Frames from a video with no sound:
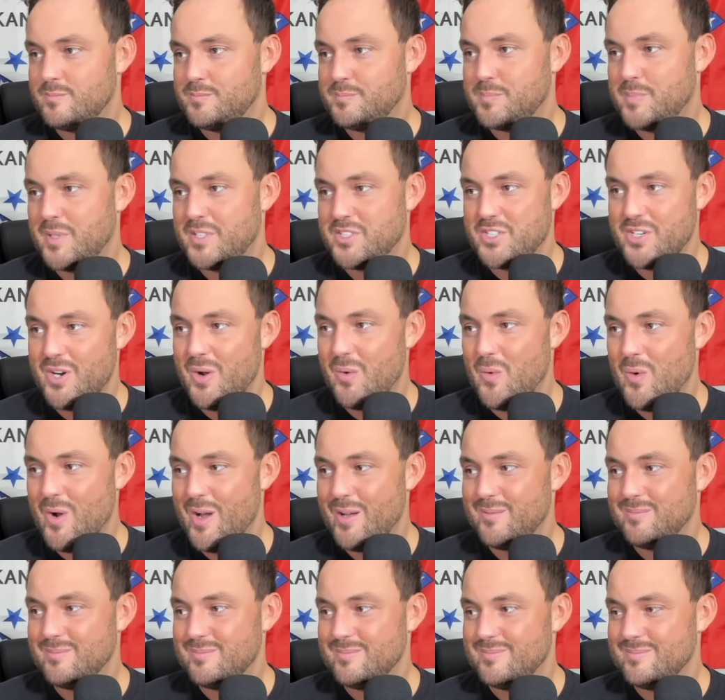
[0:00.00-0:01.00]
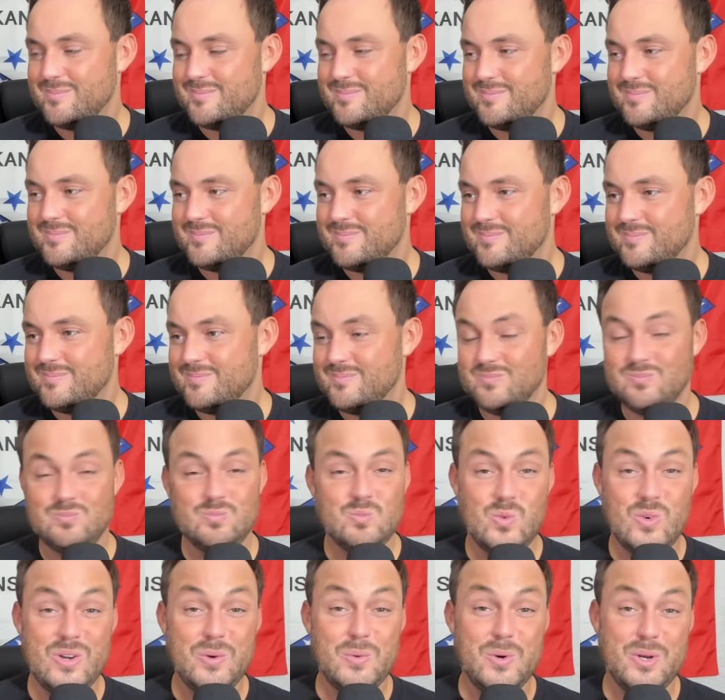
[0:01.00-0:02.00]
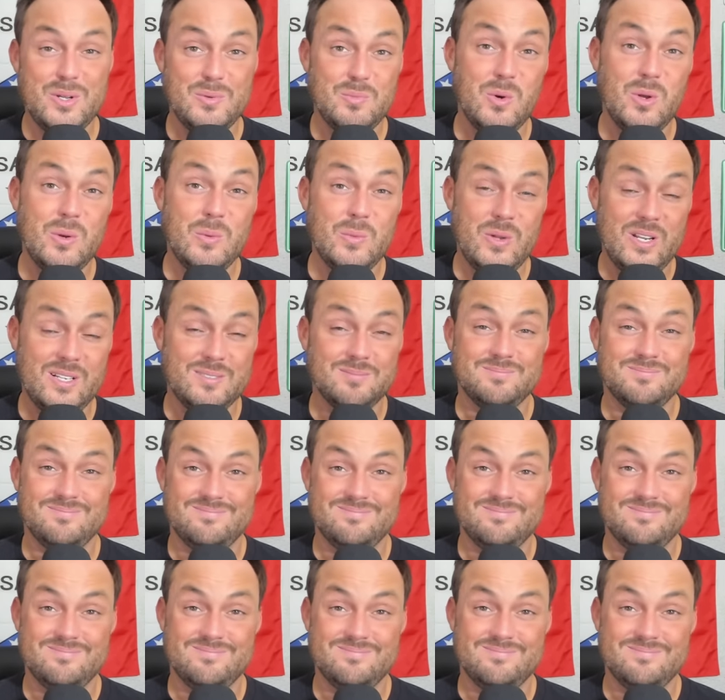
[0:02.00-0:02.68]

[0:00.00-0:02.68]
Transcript: But you know what? We would, wouldn't we?